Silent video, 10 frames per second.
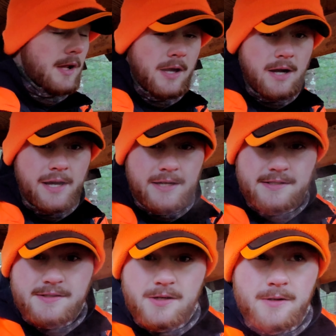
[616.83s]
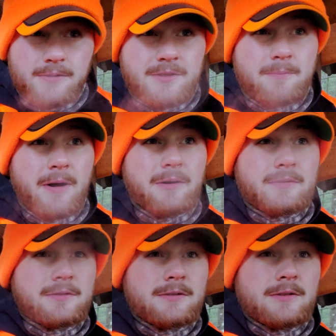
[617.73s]
Alright, so it's about
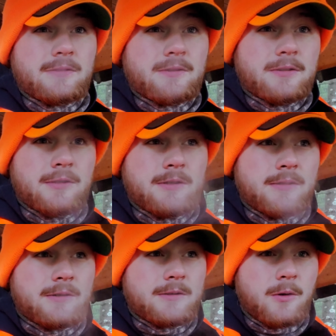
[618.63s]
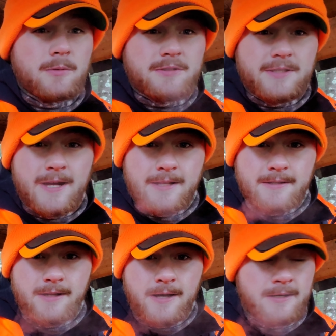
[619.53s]
almost 9
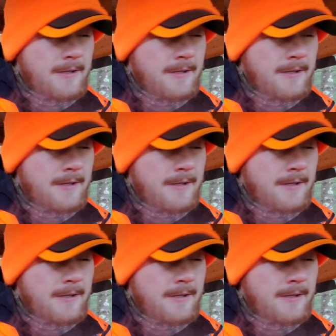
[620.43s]
o'clock.